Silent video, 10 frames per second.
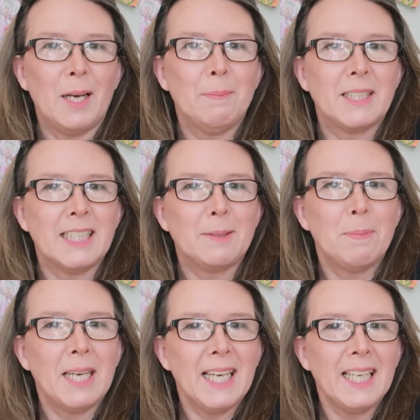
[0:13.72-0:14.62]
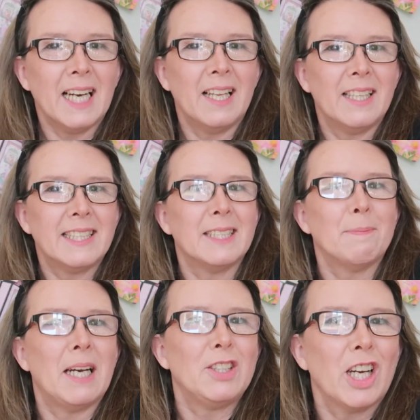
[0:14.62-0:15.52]
I'm Mrs. P and this is
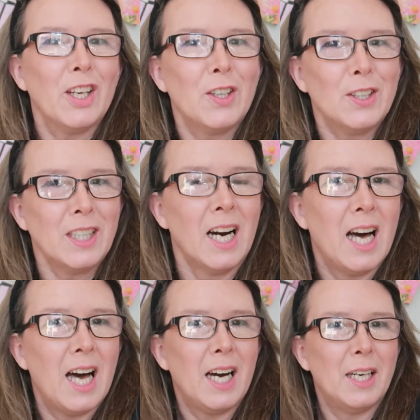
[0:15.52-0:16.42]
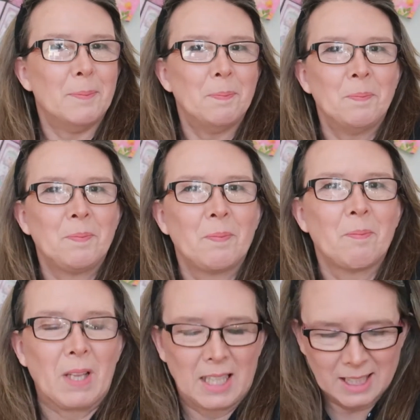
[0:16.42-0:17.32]
my channel.
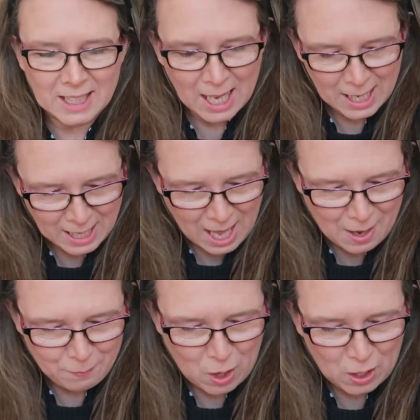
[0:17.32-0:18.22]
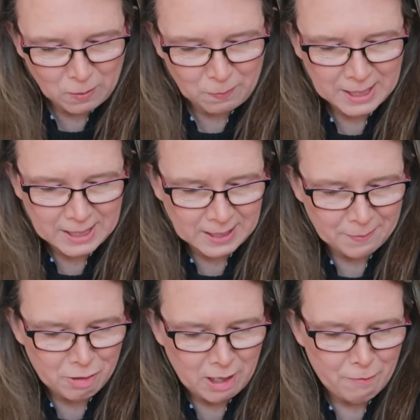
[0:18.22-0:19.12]
Today I've got a lovely
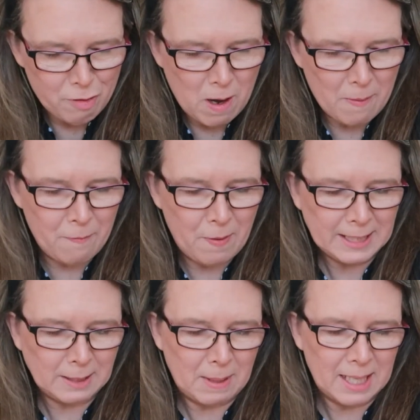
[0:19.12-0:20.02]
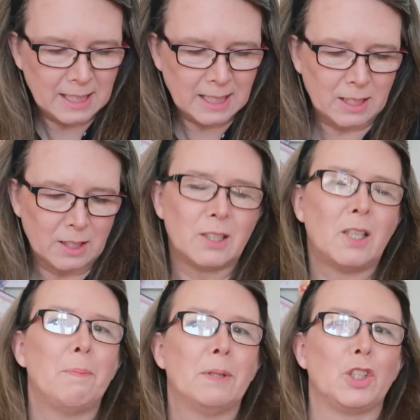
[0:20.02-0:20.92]
delivery from
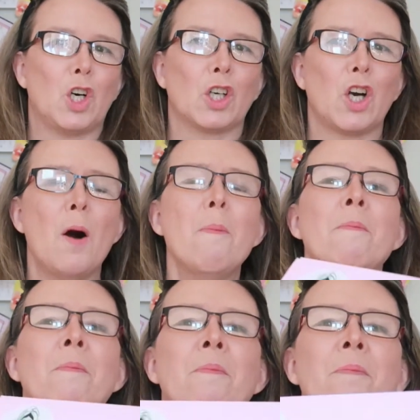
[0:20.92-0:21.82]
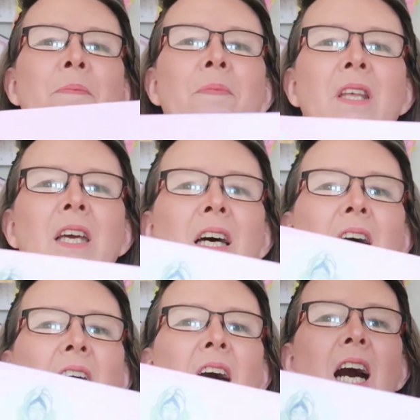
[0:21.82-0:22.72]
facemaskclub.com,
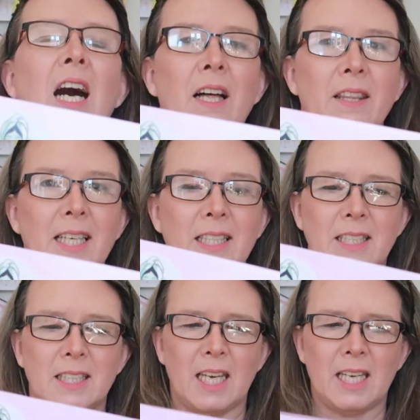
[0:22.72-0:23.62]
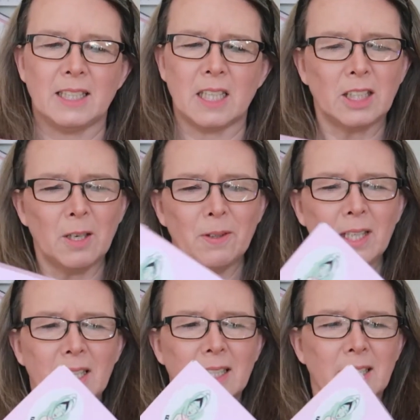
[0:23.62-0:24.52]
and this is, I don't
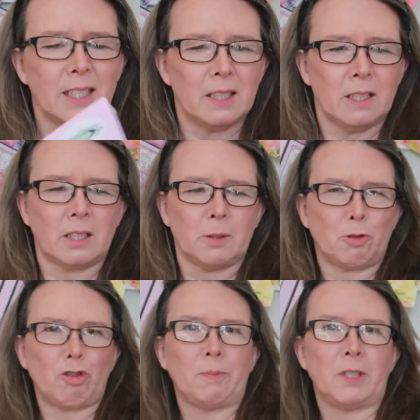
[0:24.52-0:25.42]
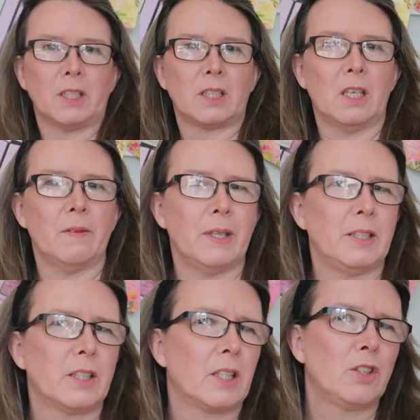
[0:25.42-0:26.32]
think it's a subscription
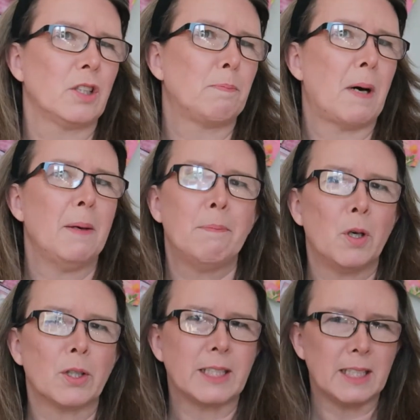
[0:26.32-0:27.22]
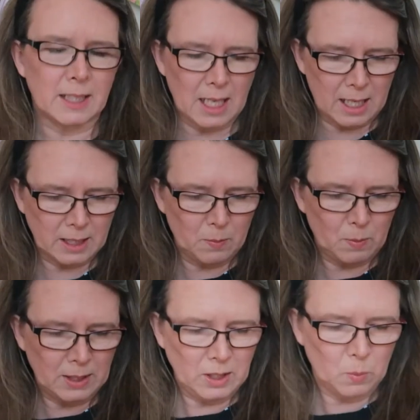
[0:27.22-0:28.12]
service, you can just buy boxes as and
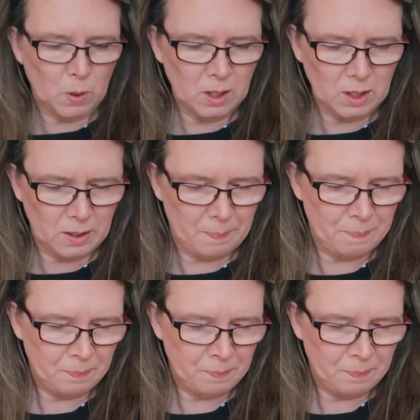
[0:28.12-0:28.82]
when you want,